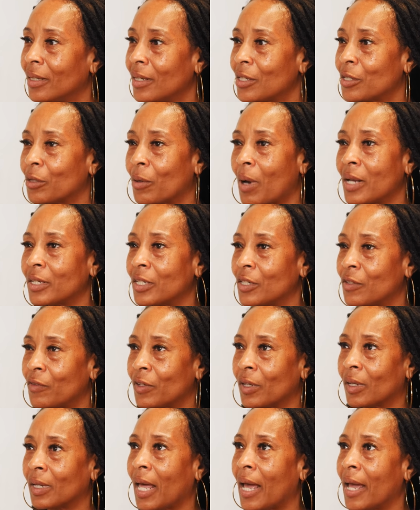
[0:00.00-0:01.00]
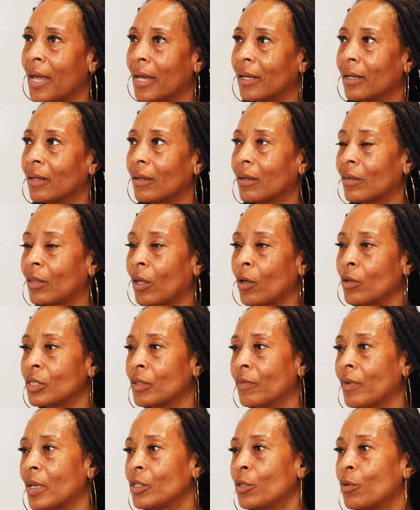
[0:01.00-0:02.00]
So I just feel like those
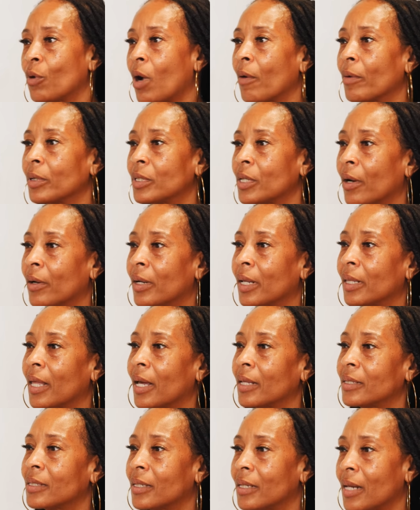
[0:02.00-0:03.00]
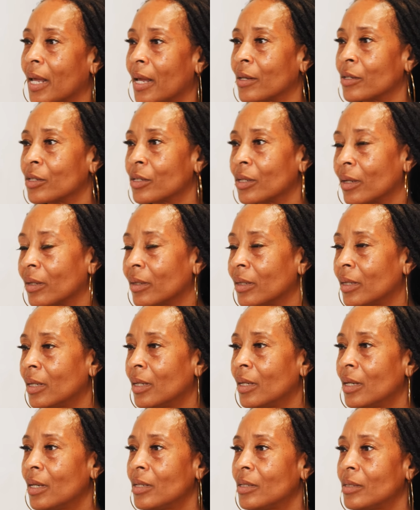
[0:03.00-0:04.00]
of us who are returning, that's an answer
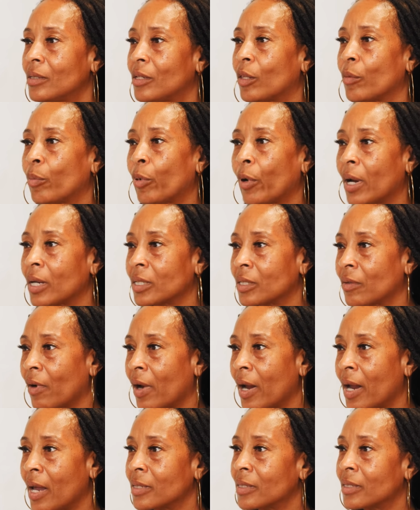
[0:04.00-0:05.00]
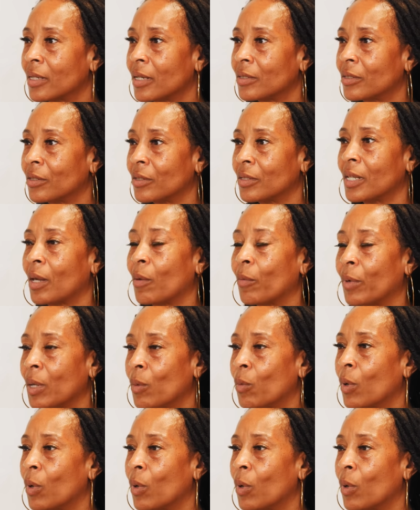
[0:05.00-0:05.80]
to the prayers of our ancestors that we